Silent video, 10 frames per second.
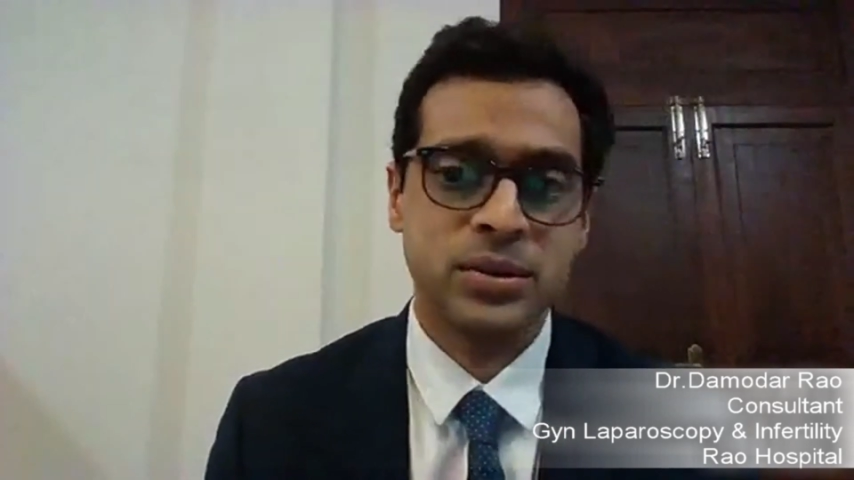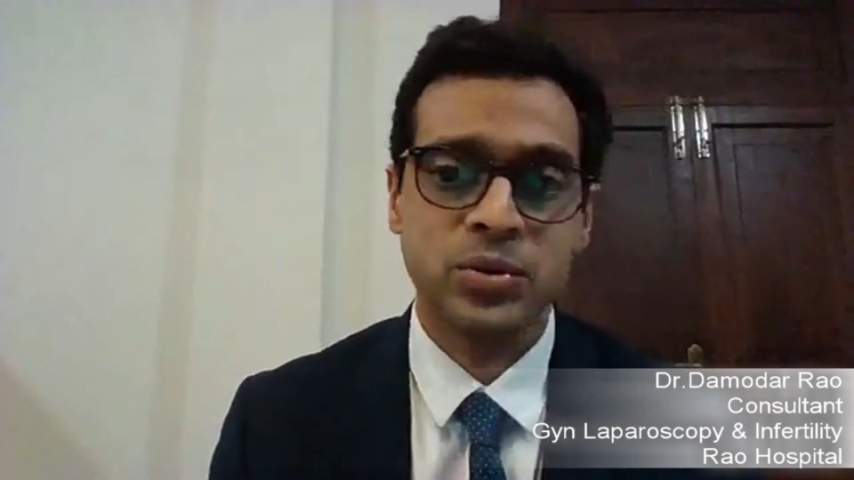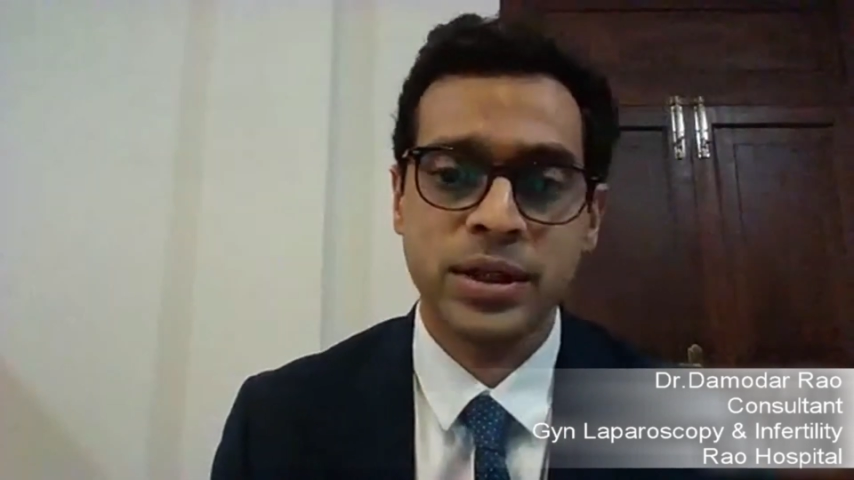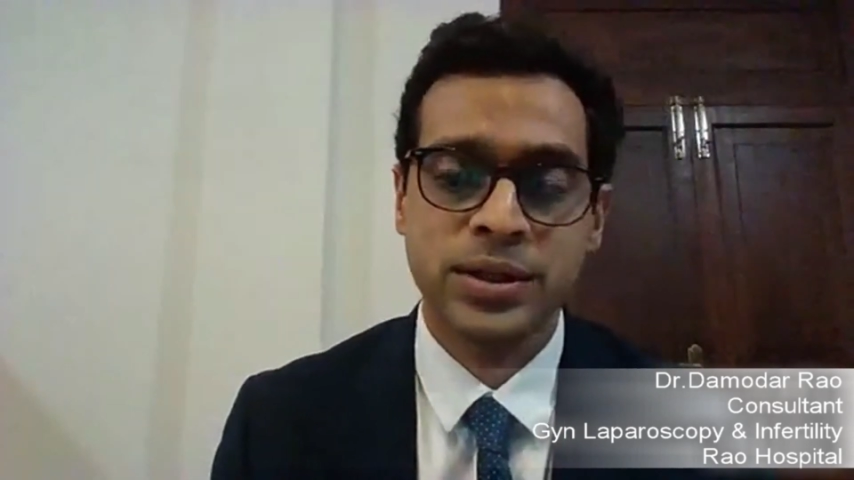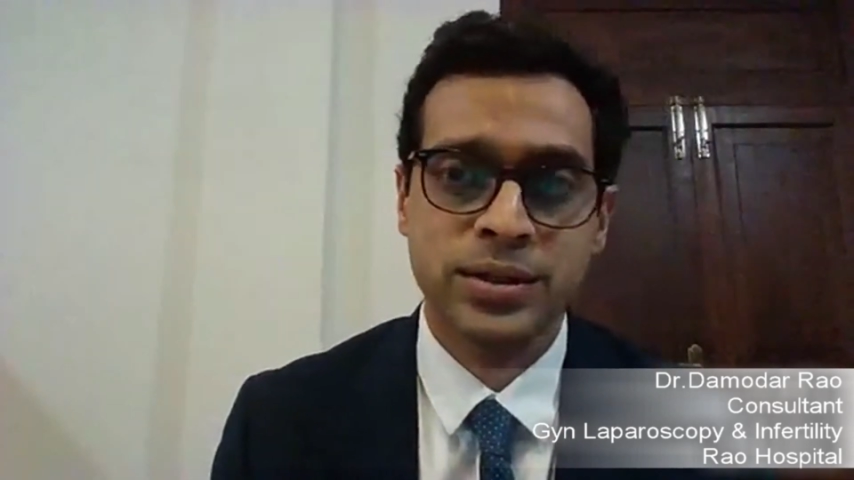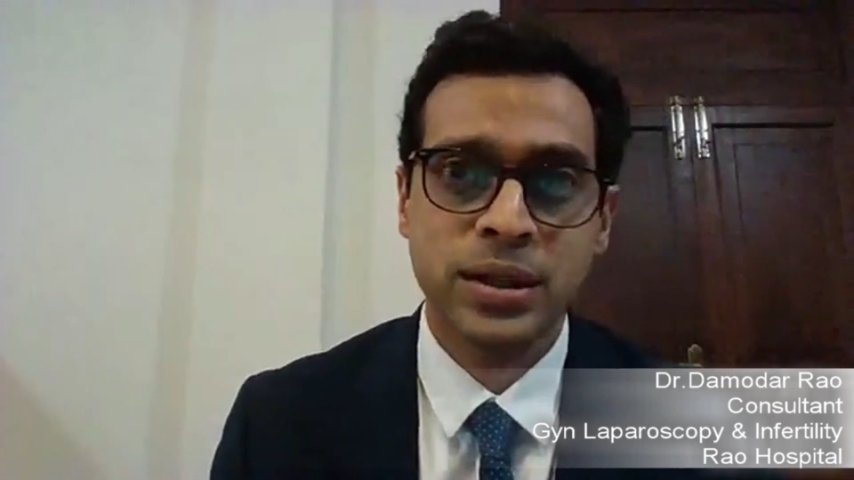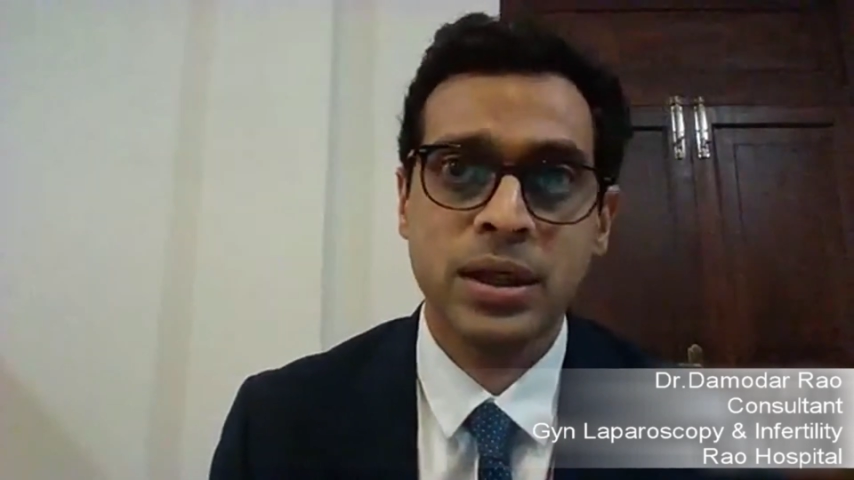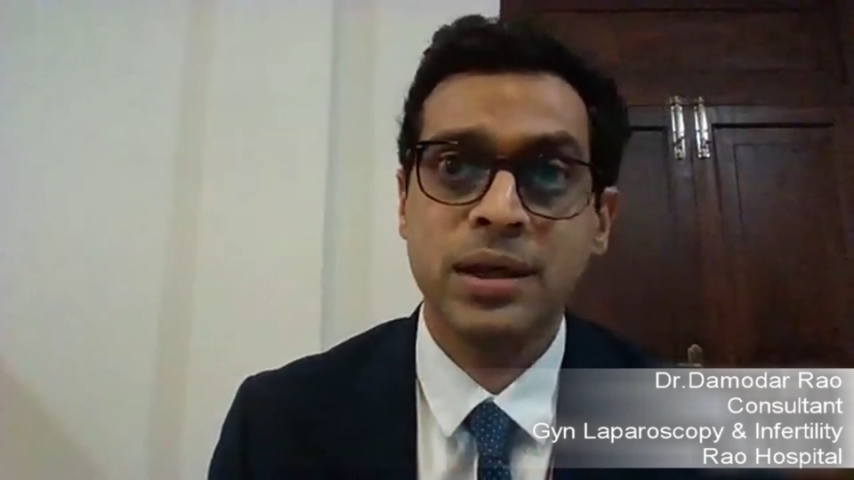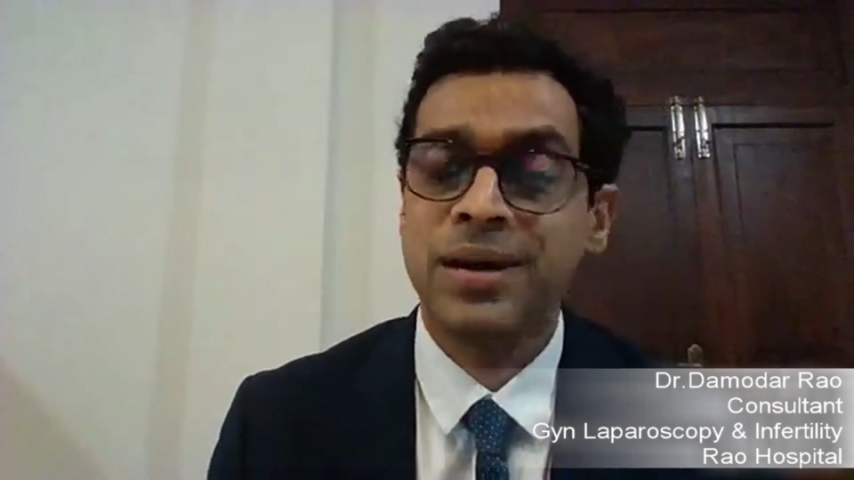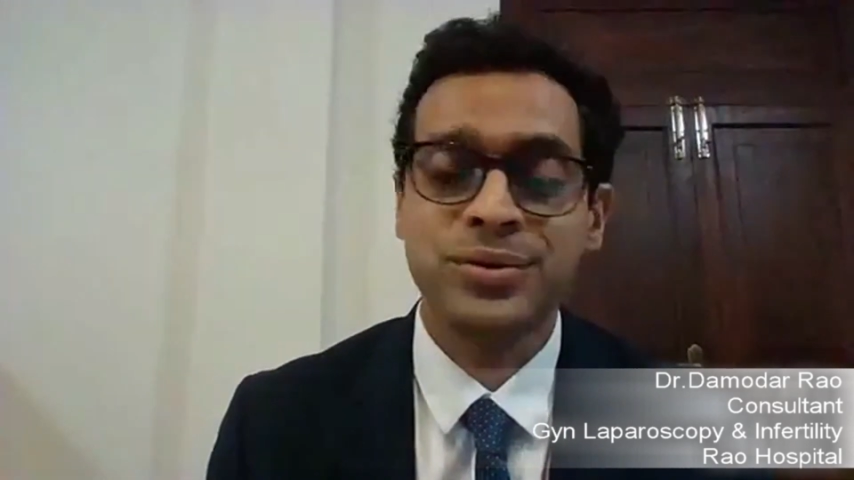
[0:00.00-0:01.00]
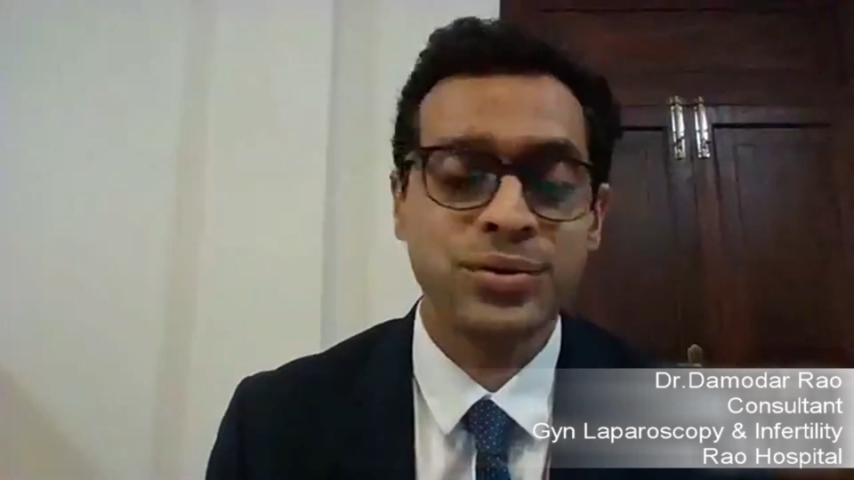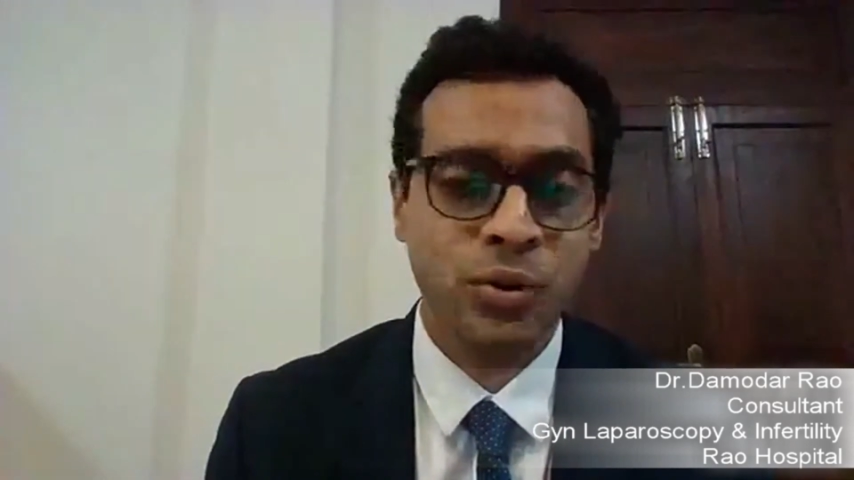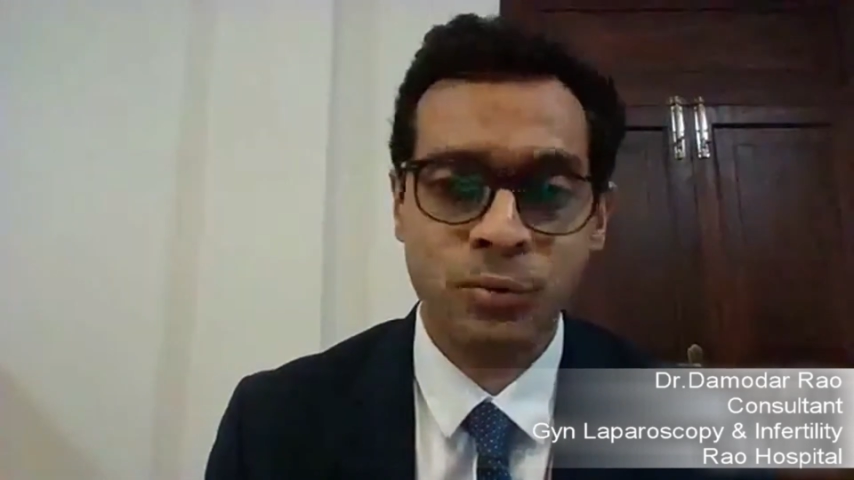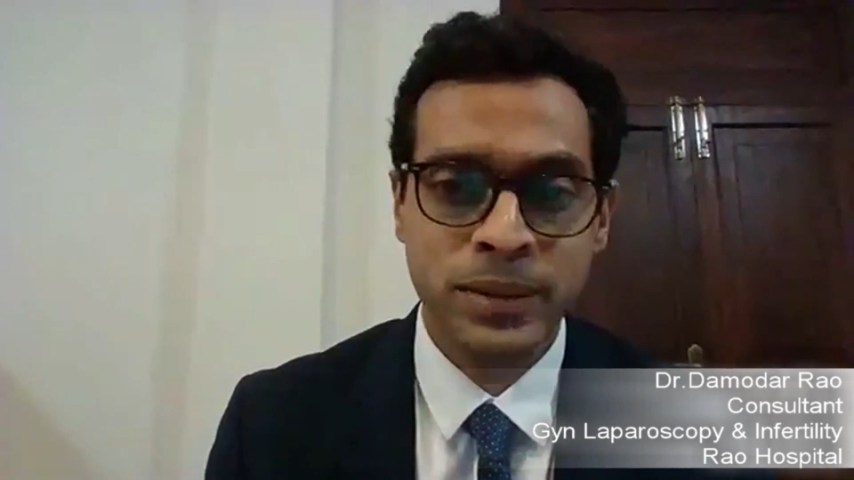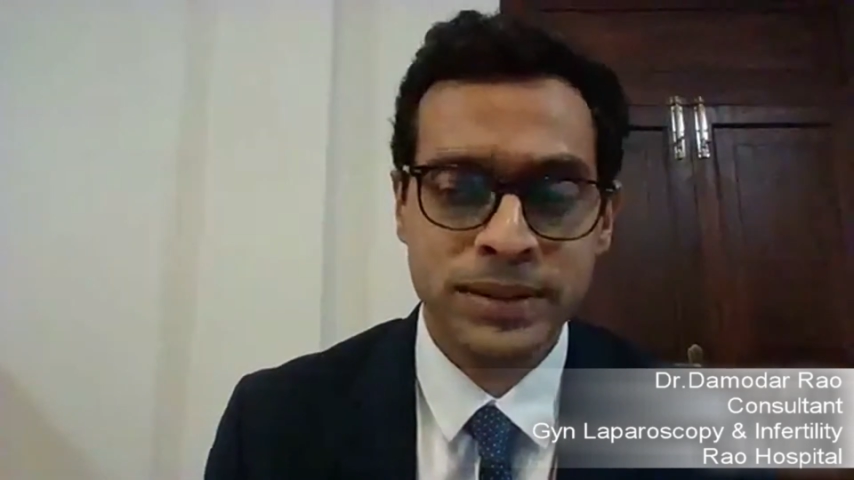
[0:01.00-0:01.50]
Look at, are
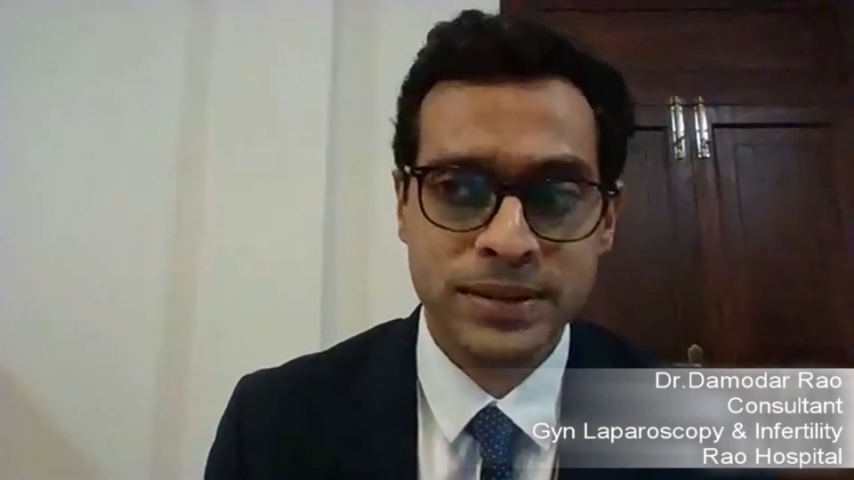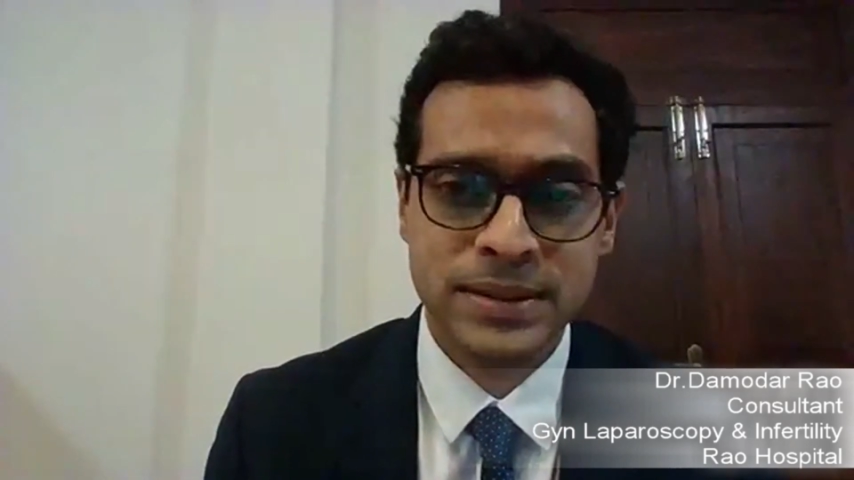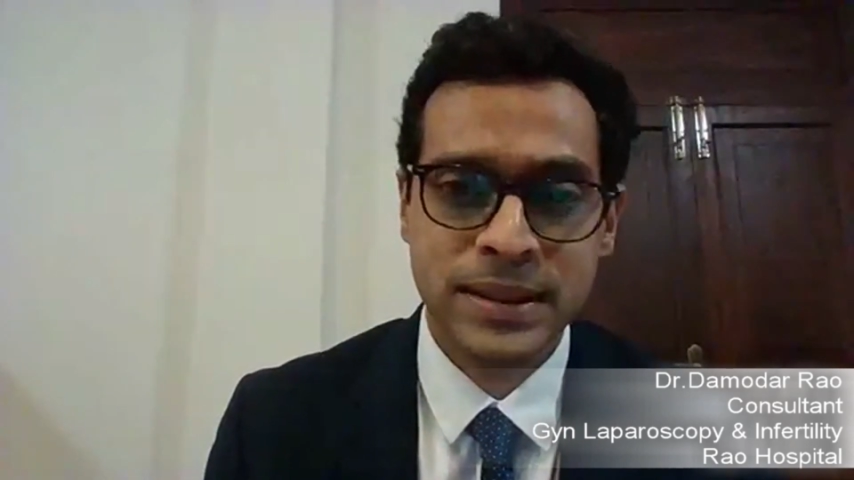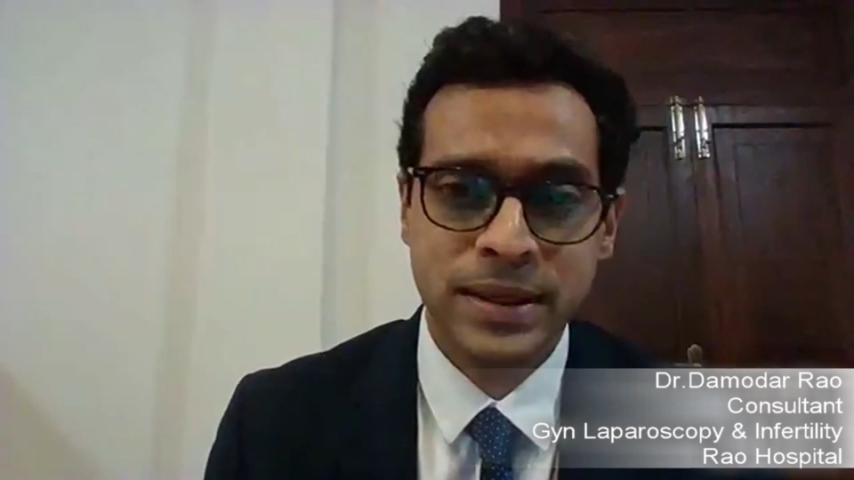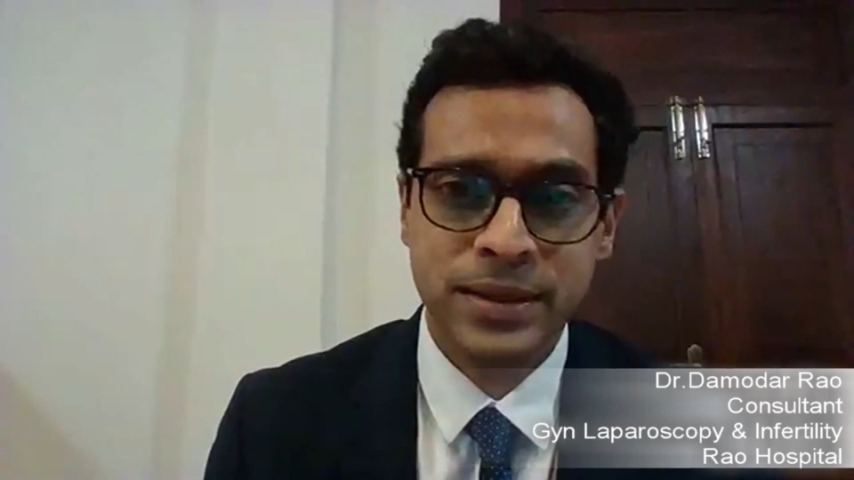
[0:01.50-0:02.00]
you obese?